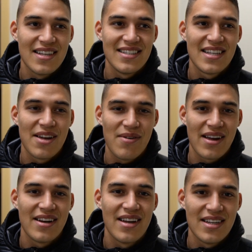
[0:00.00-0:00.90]
nice to get
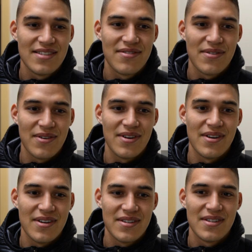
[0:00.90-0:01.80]
recognized
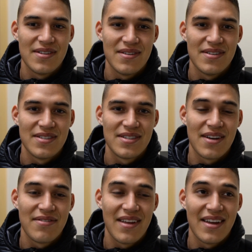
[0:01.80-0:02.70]
for
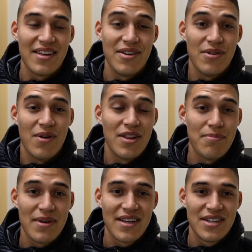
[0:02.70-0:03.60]
stuff that you do on the
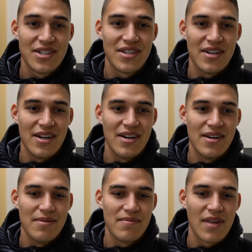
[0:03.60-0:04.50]
pitch.
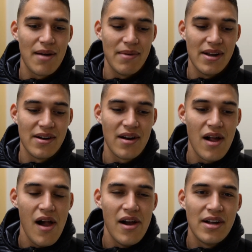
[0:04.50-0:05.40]
Um, I mean,
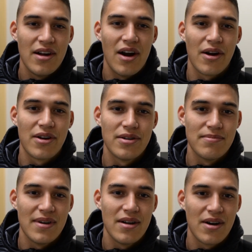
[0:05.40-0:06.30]
our
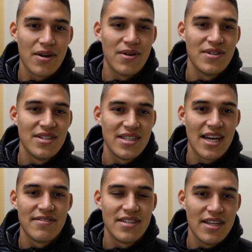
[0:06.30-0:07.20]
co our coaching
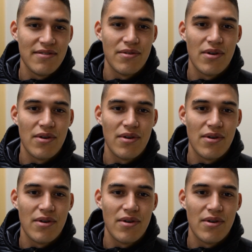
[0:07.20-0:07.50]
staff, Steve and